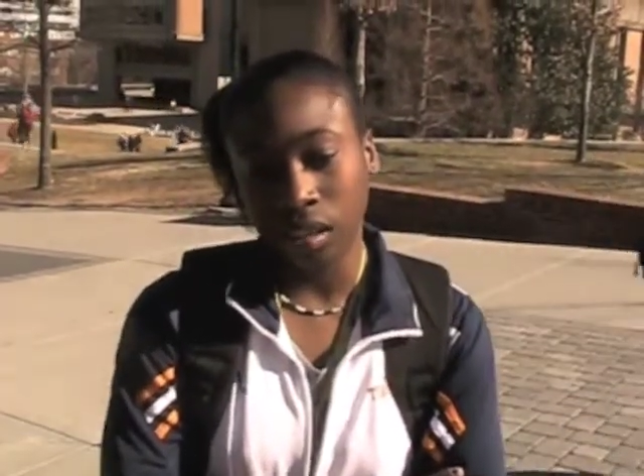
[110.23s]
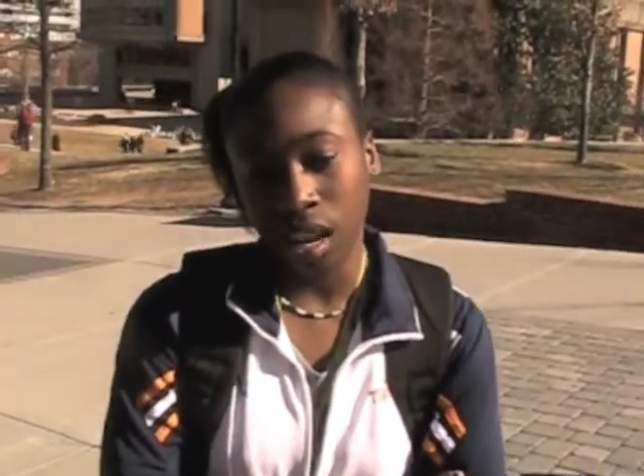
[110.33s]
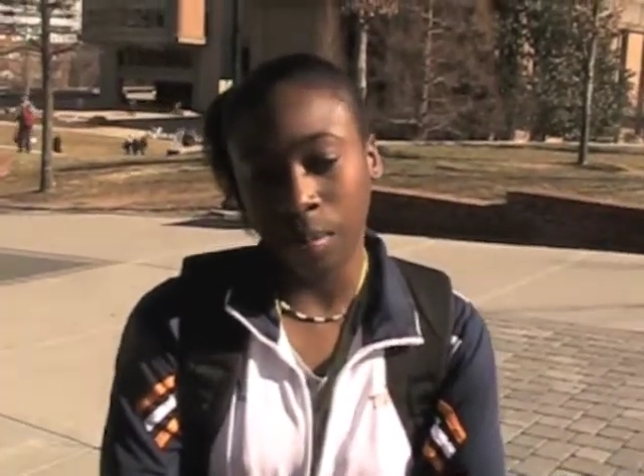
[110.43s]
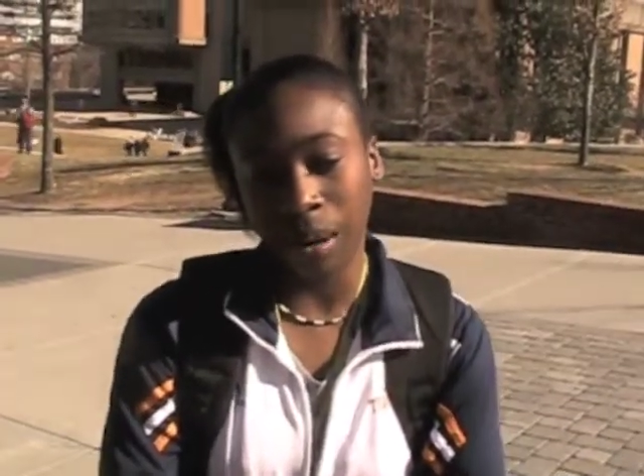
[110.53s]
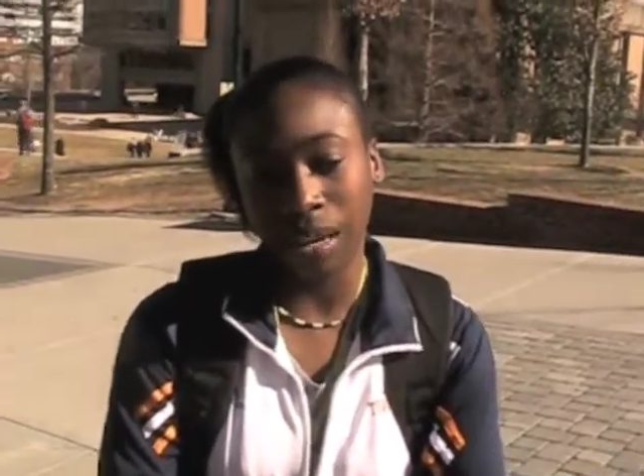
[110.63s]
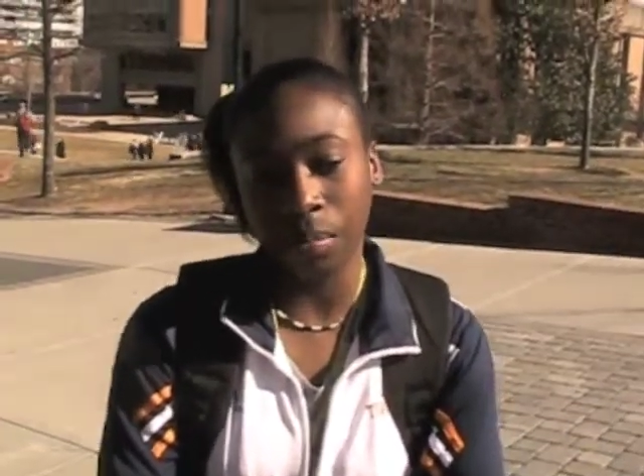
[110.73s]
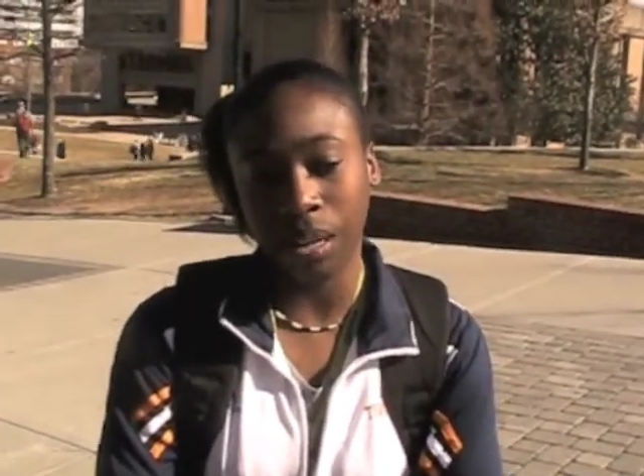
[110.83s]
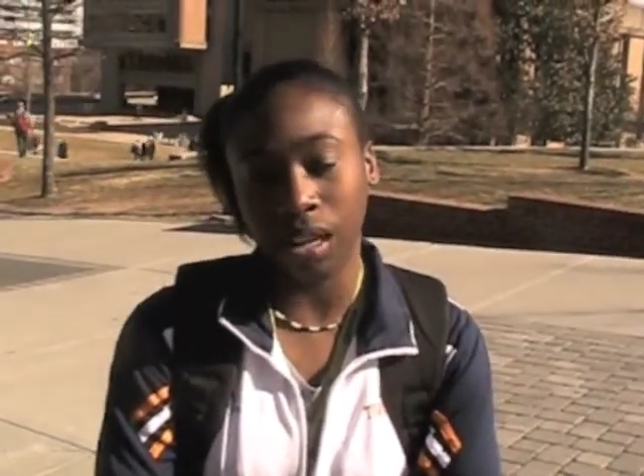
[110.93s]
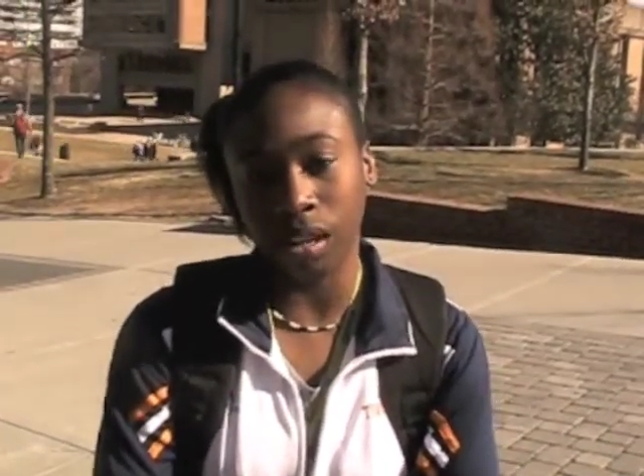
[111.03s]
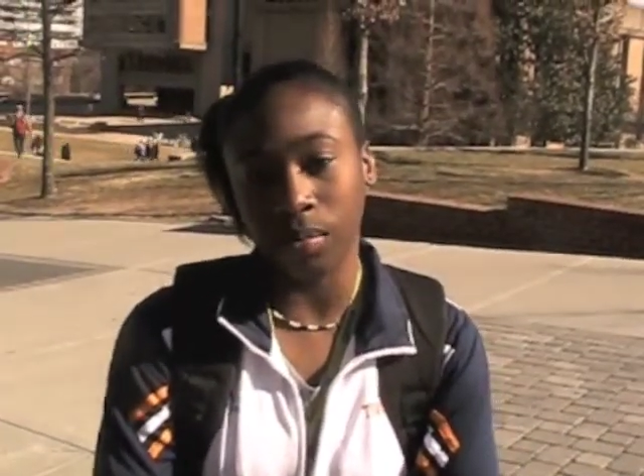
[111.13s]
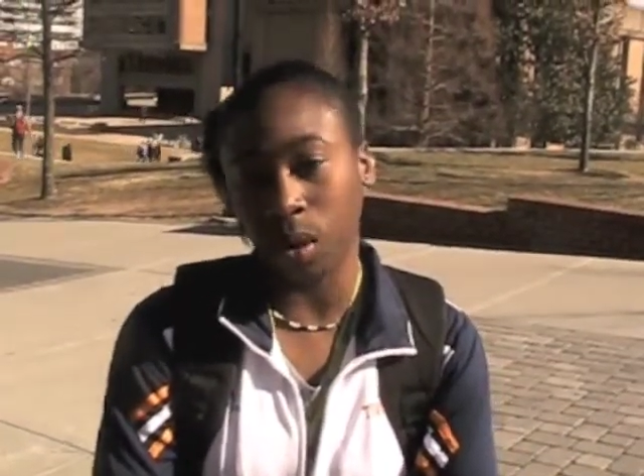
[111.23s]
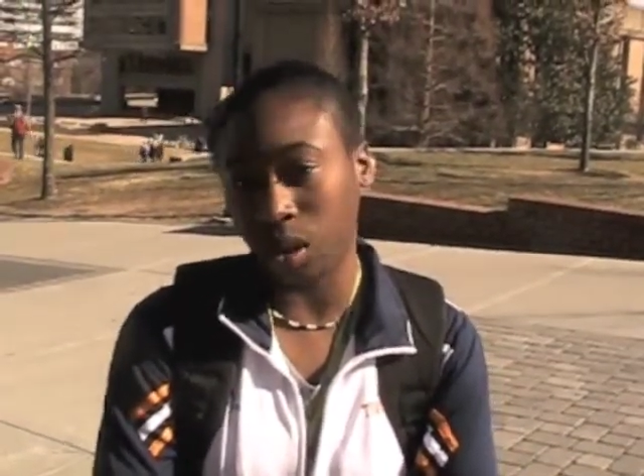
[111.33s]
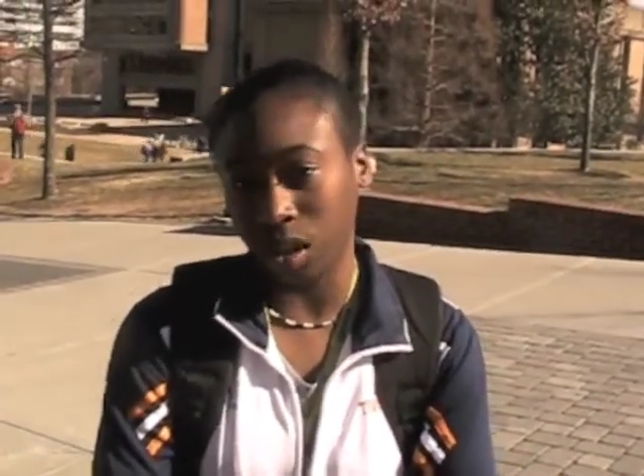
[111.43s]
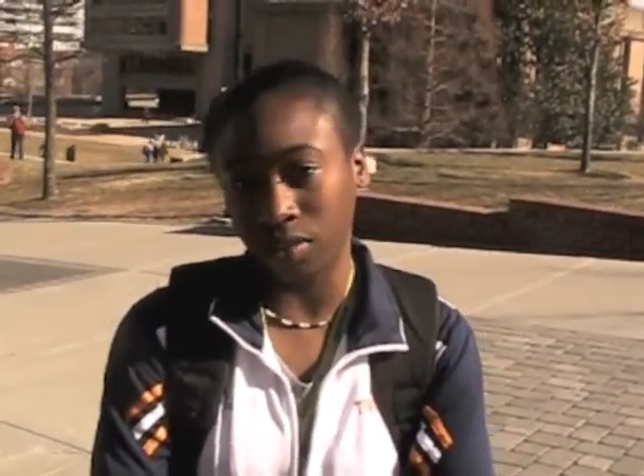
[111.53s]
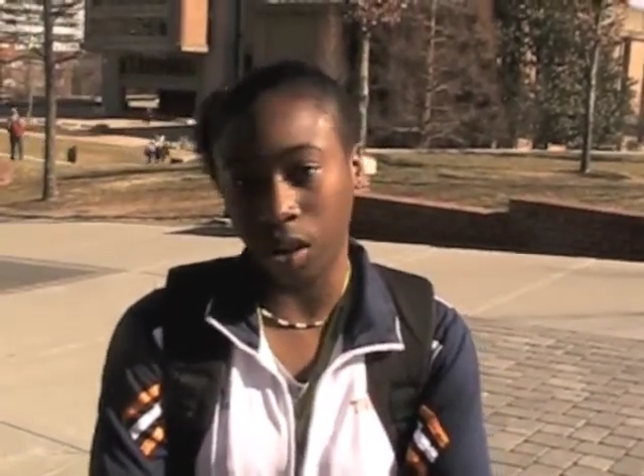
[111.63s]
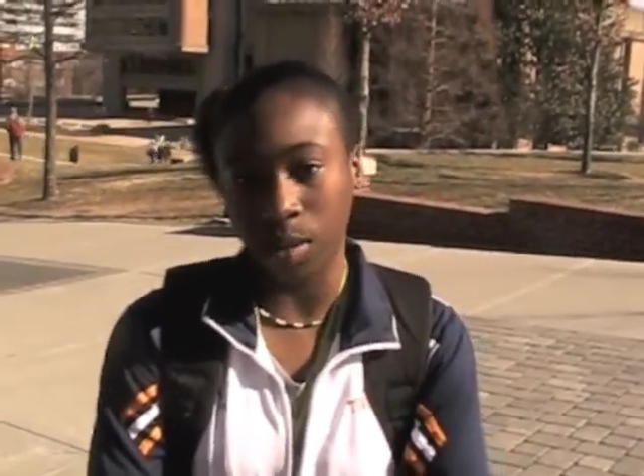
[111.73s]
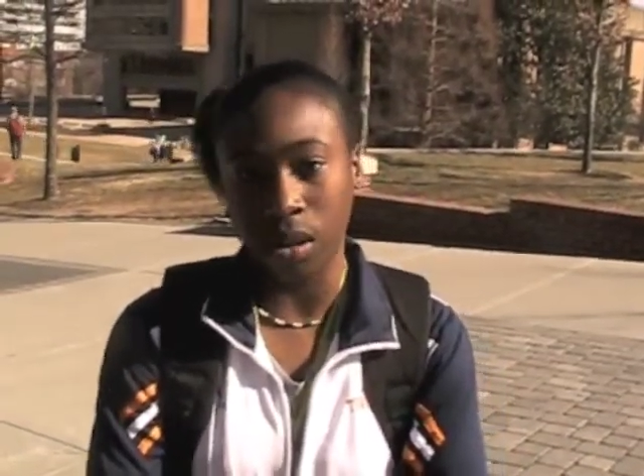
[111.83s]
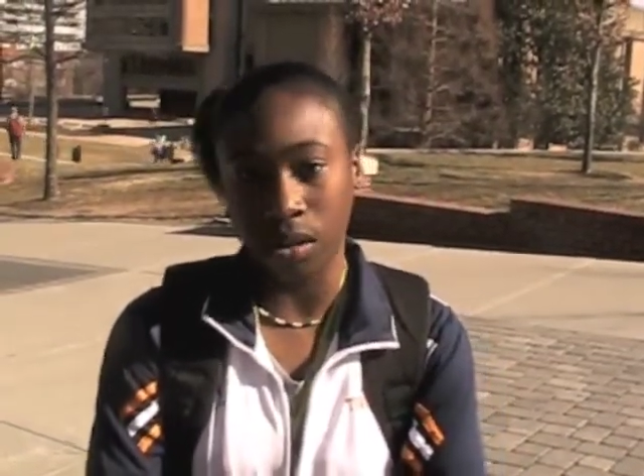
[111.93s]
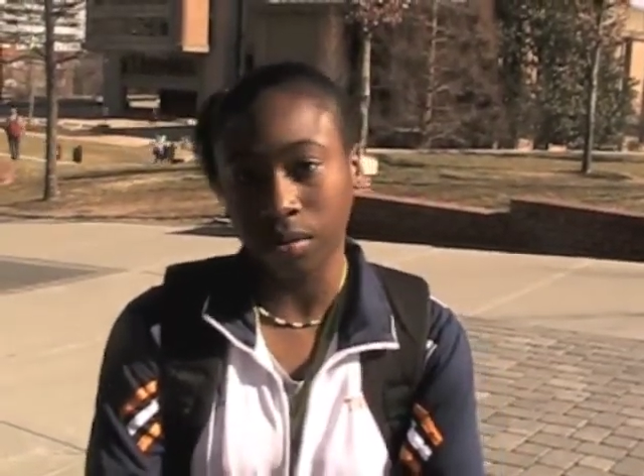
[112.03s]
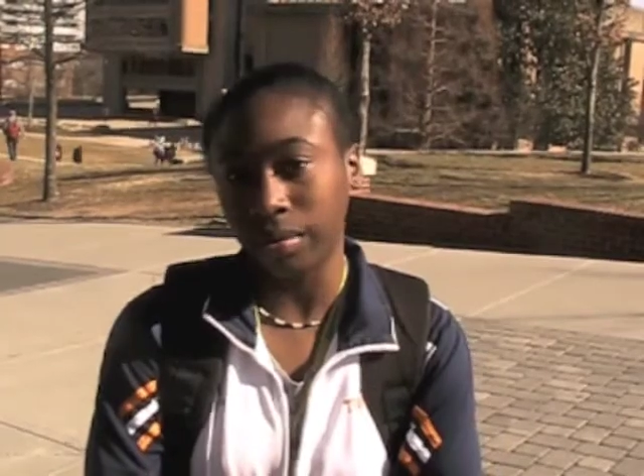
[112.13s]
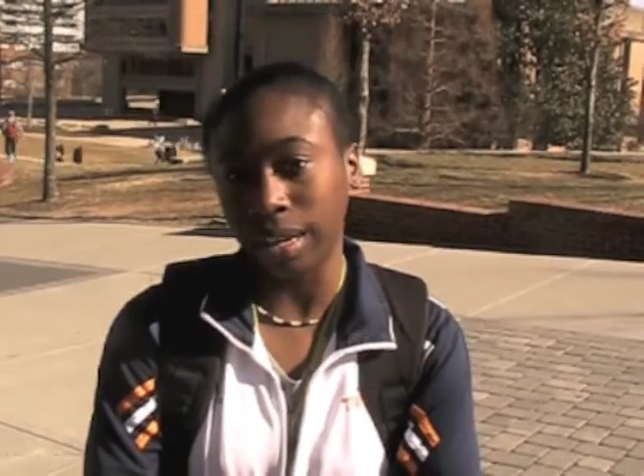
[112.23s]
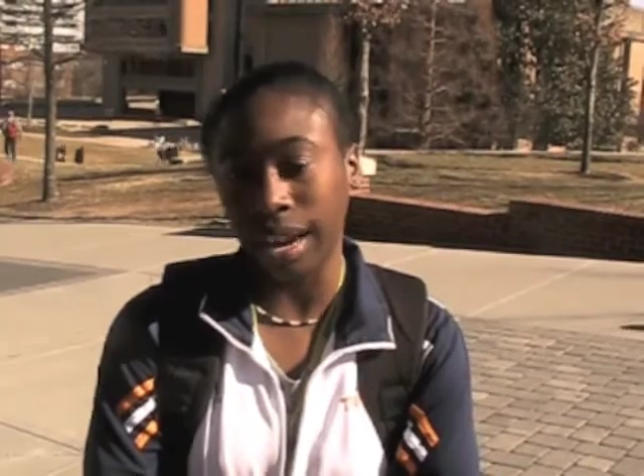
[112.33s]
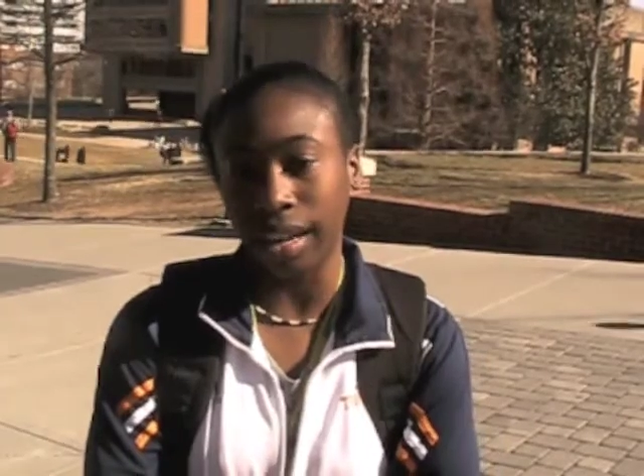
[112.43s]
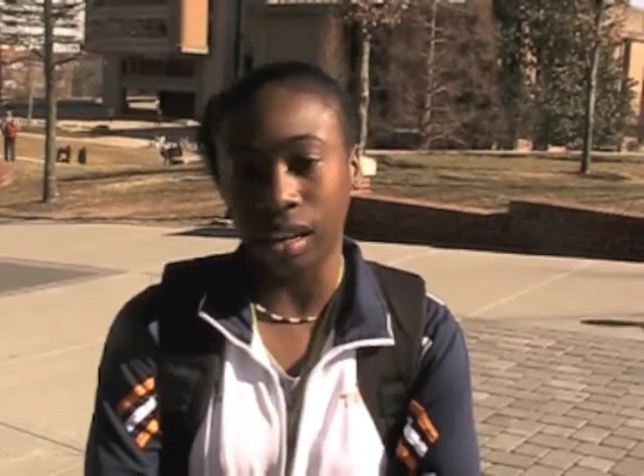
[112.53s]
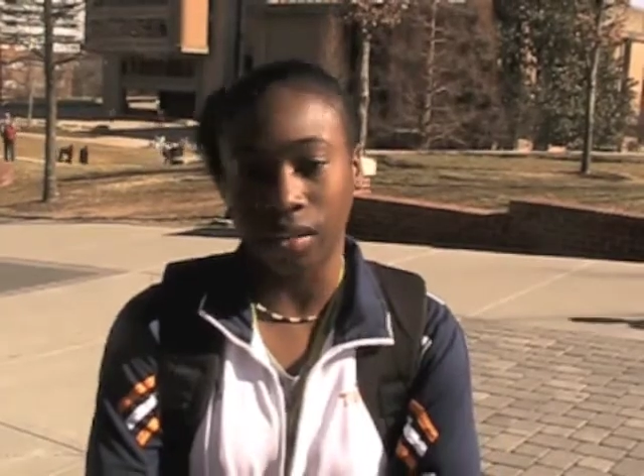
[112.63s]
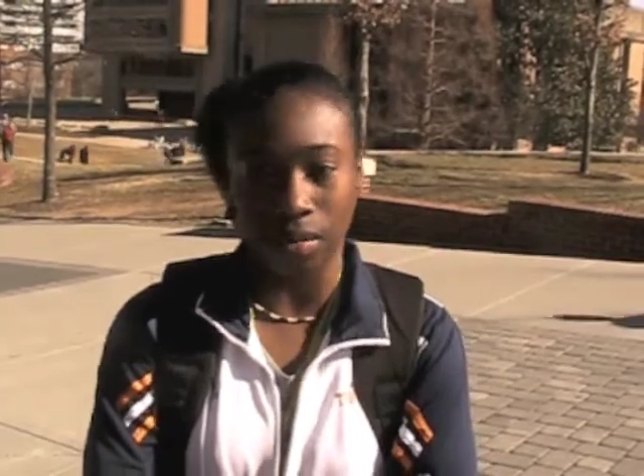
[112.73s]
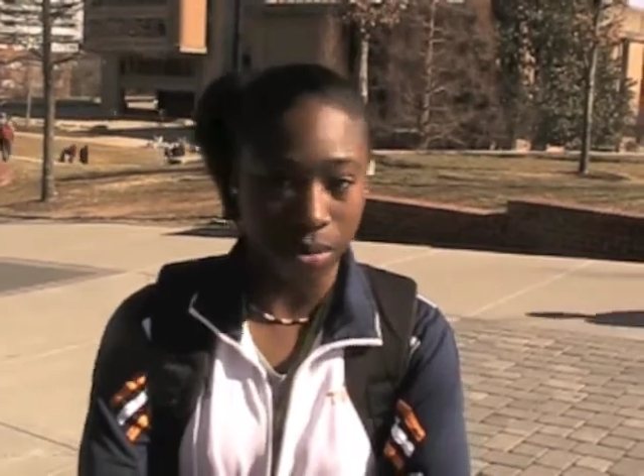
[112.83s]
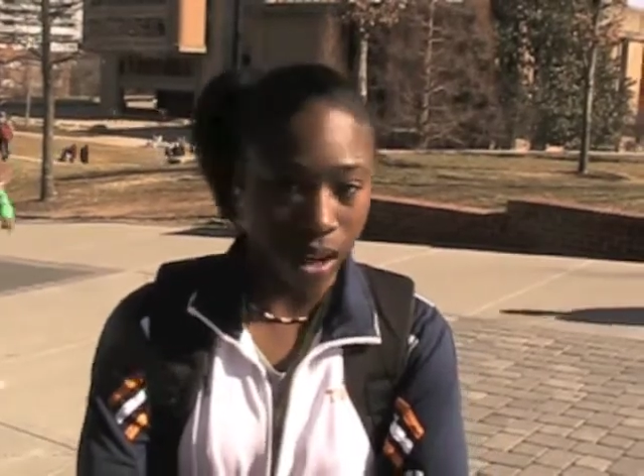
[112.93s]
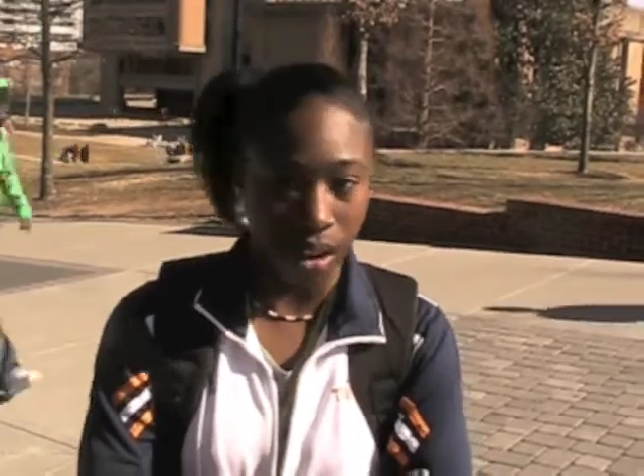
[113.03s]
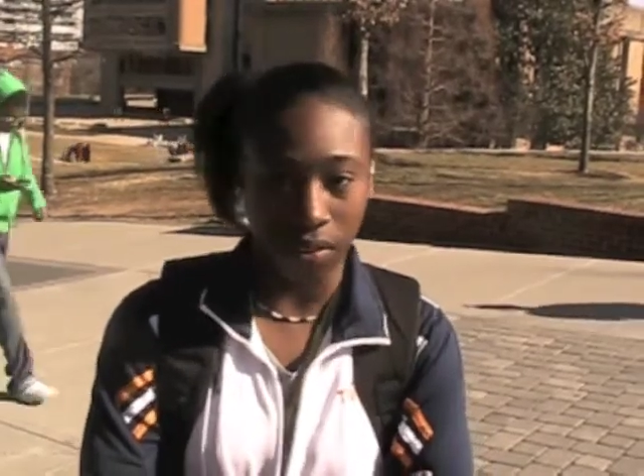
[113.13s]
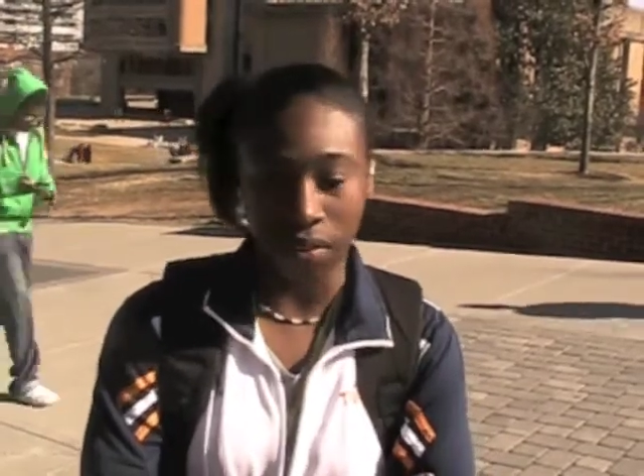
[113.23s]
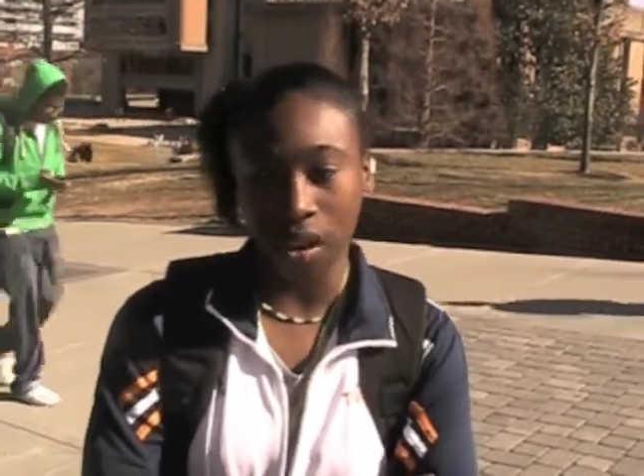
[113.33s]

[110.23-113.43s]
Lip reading: but it can be more than just verbal. Like, I can give them stuff.